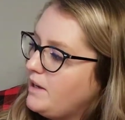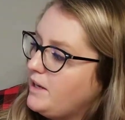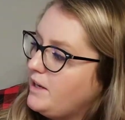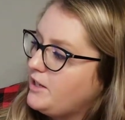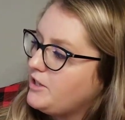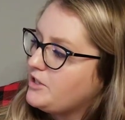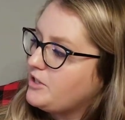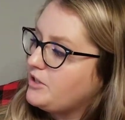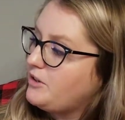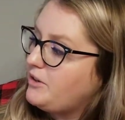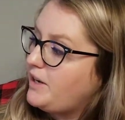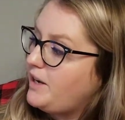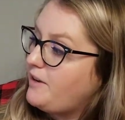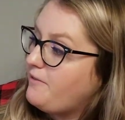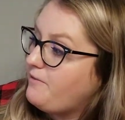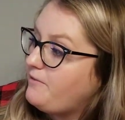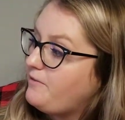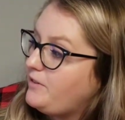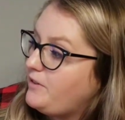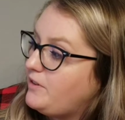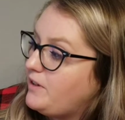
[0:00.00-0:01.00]
So
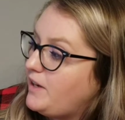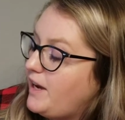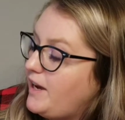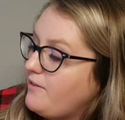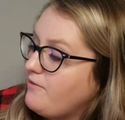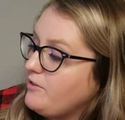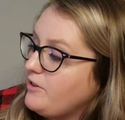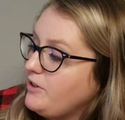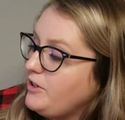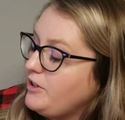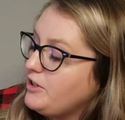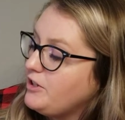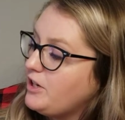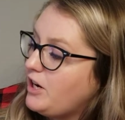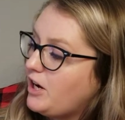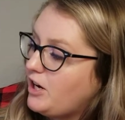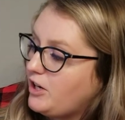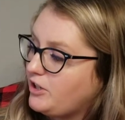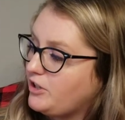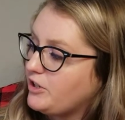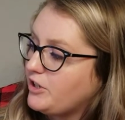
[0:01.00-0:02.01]
if ever you're
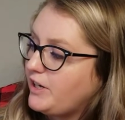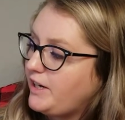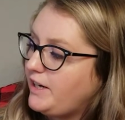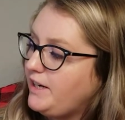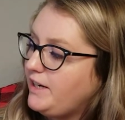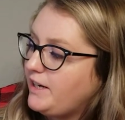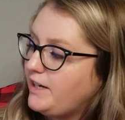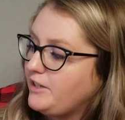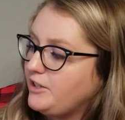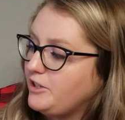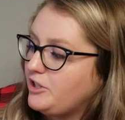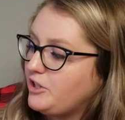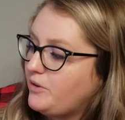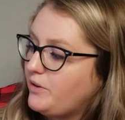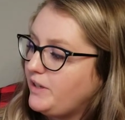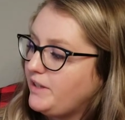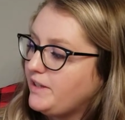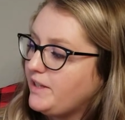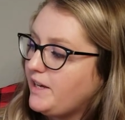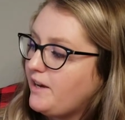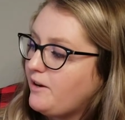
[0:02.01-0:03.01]
hungry and
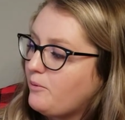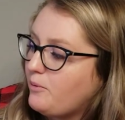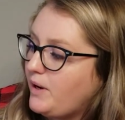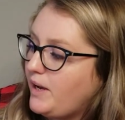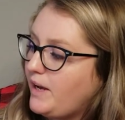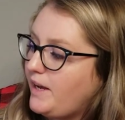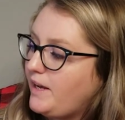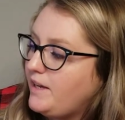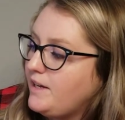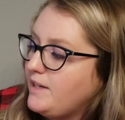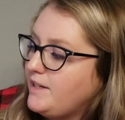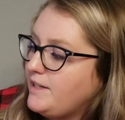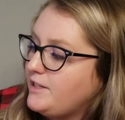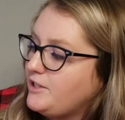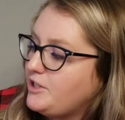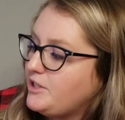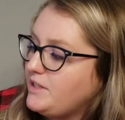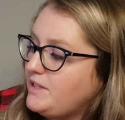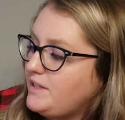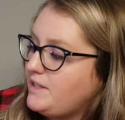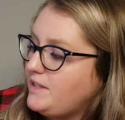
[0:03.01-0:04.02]
going that way,
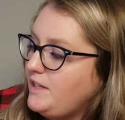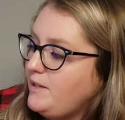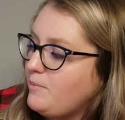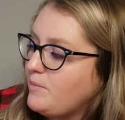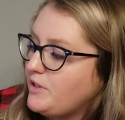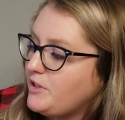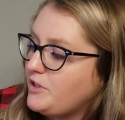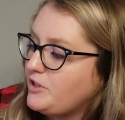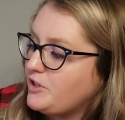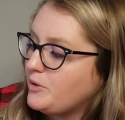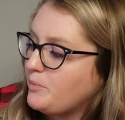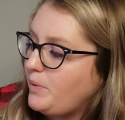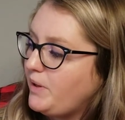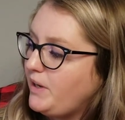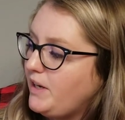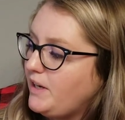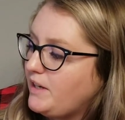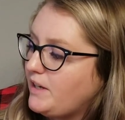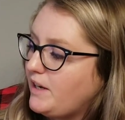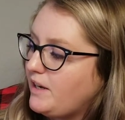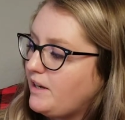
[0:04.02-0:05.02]
just see Mr.
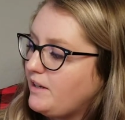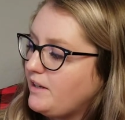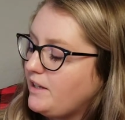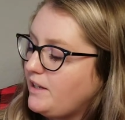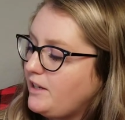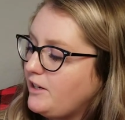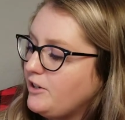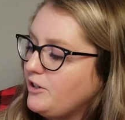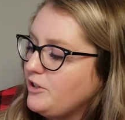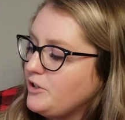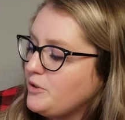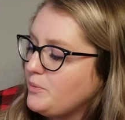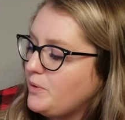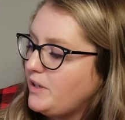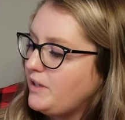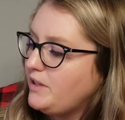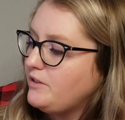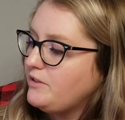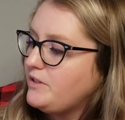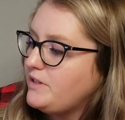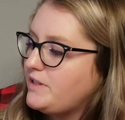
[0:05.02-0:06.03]
Panda. Here's what
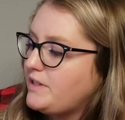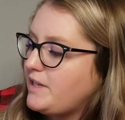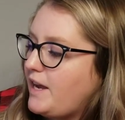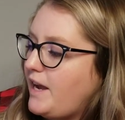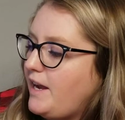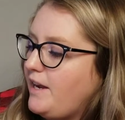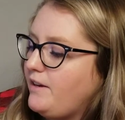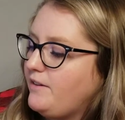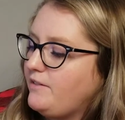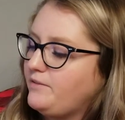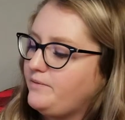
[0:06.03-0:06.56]
he'll say.